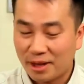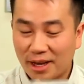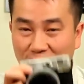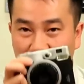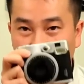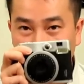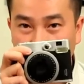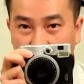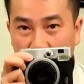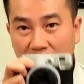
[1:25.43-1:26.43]
that you shoot
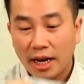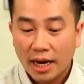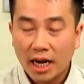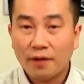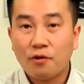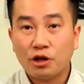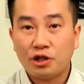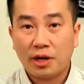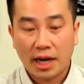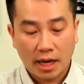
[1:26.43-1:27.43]
this way, and of course
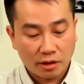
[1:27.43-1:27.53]
you can.